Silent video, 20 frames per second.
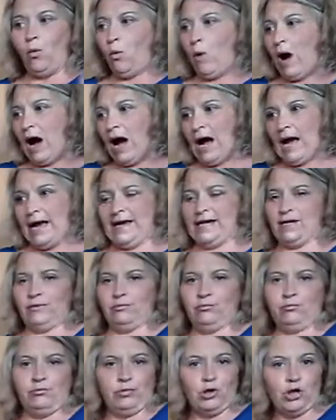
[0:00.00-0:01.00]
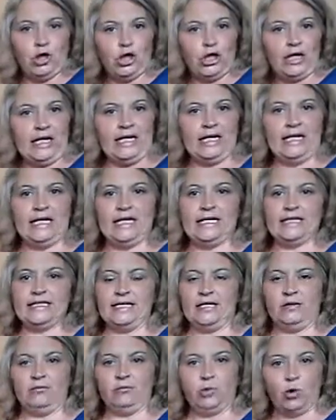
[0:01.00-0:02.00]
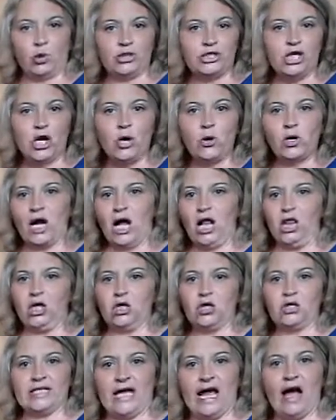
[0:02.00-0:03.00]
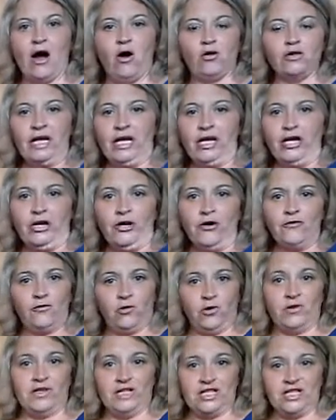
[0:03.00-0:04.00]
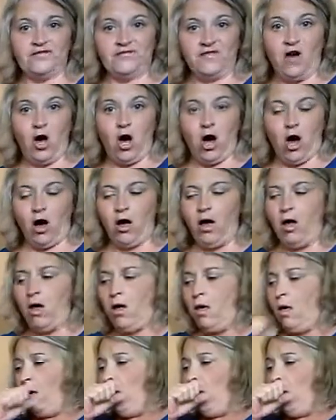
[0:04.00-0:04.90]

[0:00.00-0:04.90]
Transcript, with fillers: wine and burgundies and Bordeaux colors out for this fall.